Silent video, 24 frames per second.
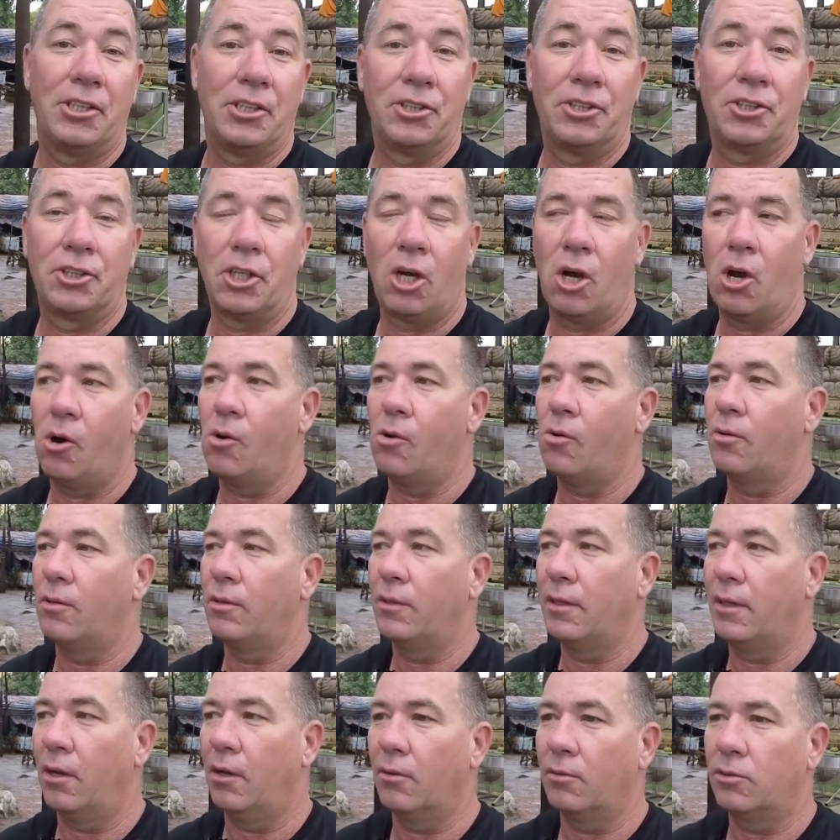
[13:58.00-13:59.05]
so.
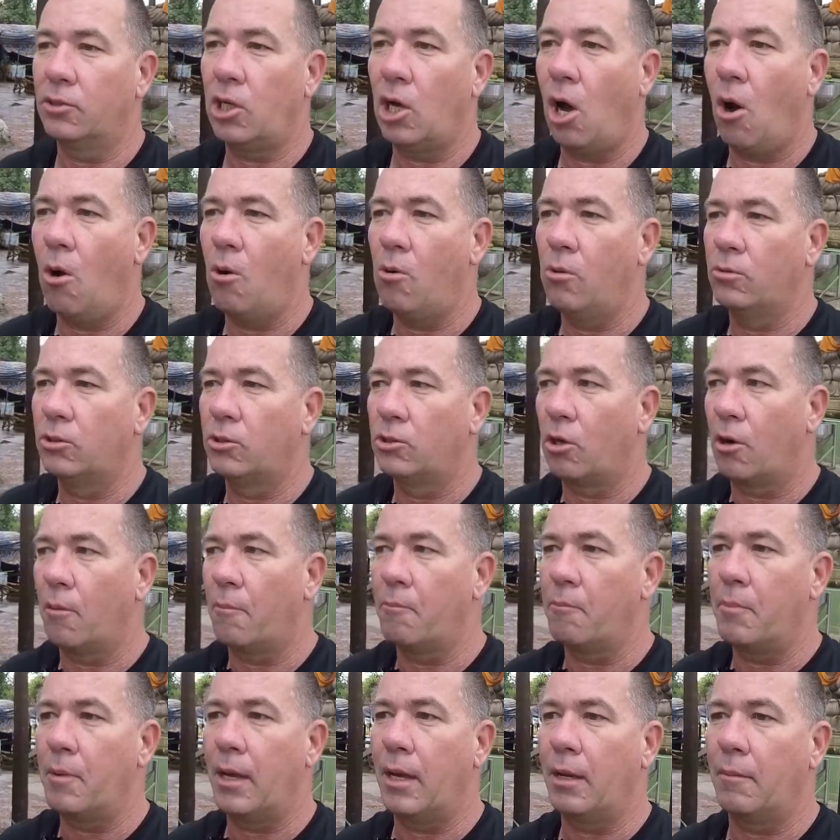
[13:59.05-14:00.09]
You know, tones are a
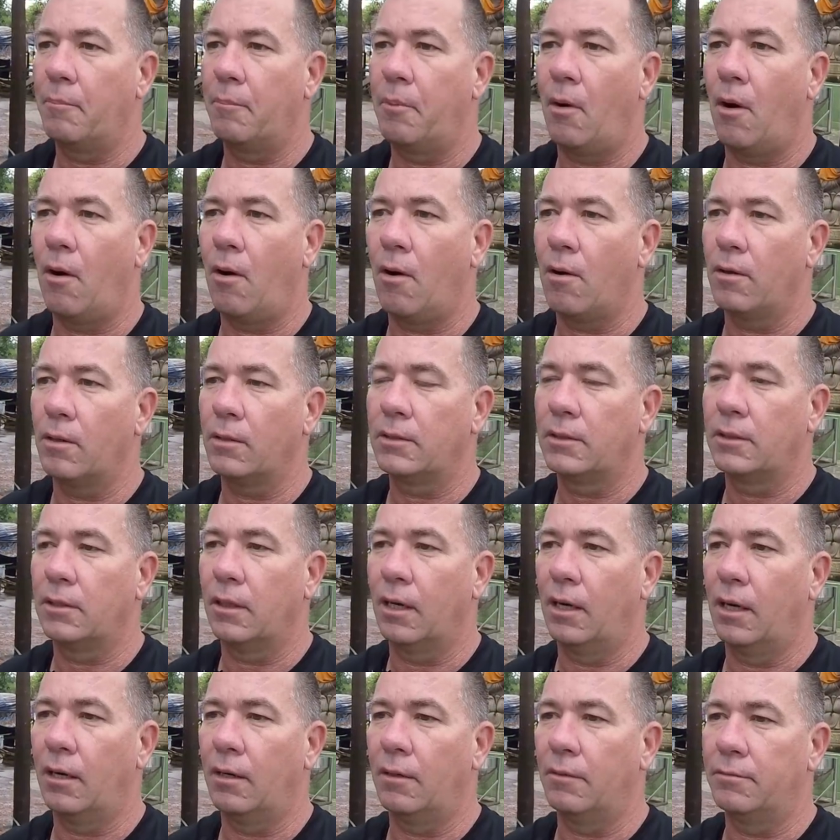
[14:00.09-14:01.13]
big part
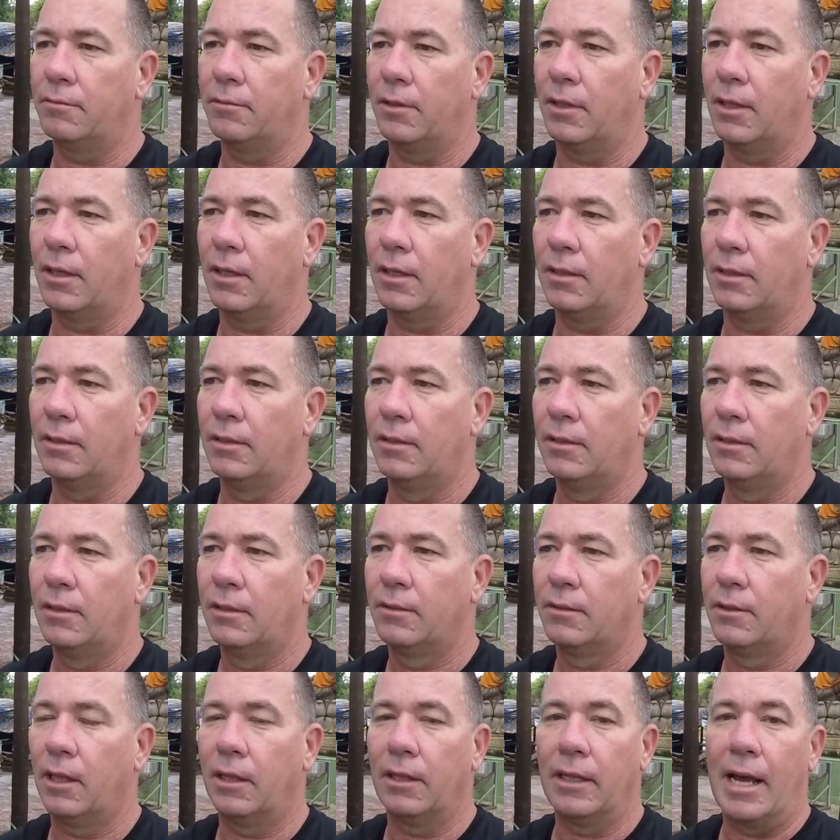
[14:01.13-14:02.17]
of
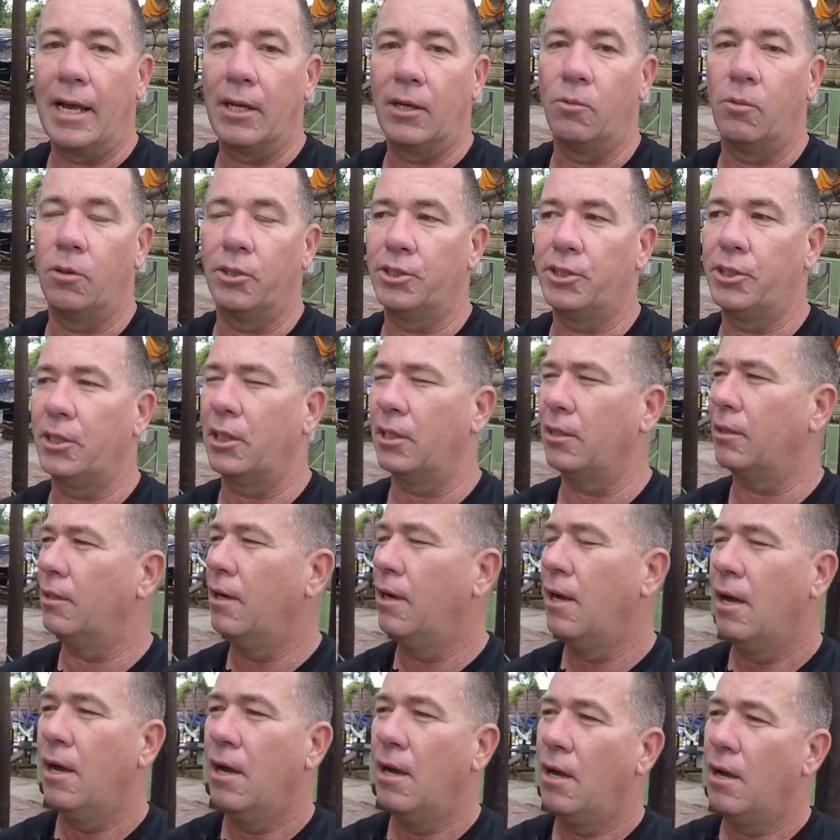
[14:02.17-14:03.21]
the language here.
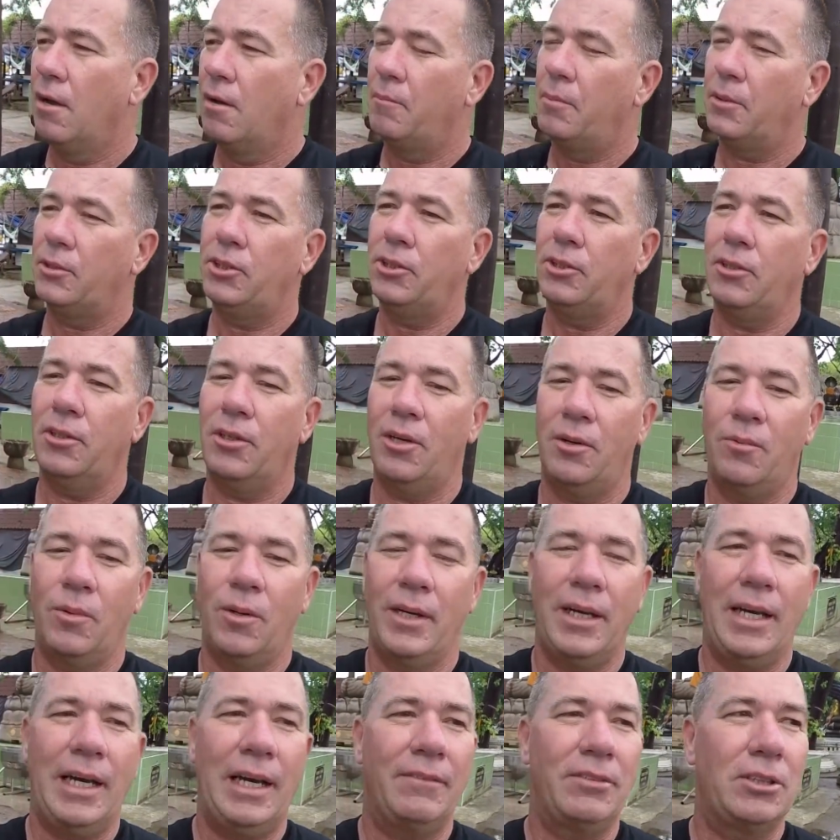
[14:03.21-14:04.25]
But you know,
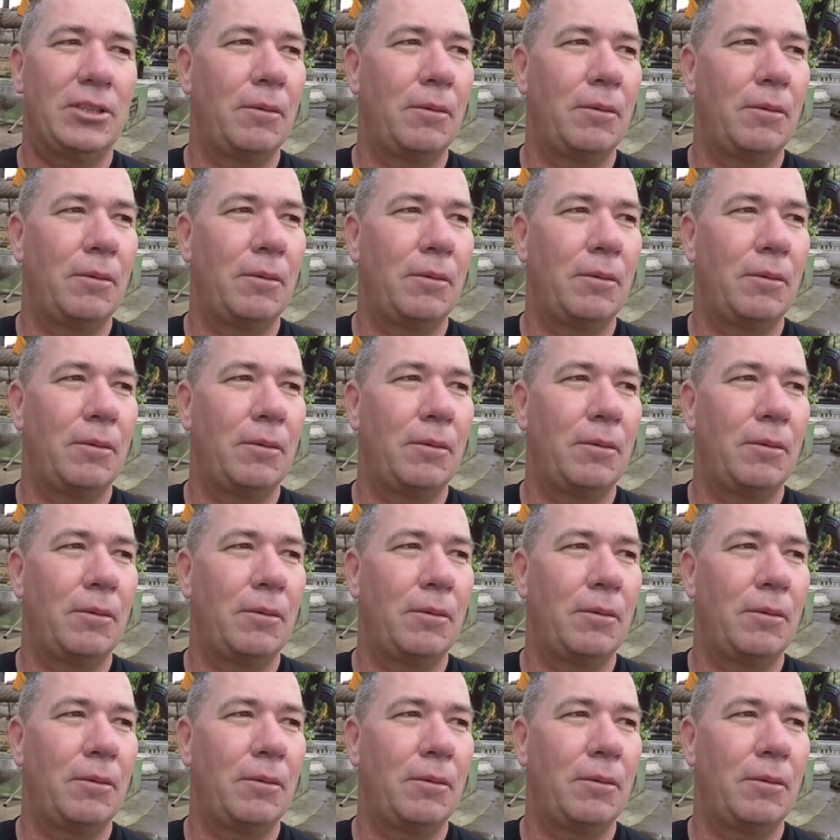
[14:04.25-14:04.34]
we have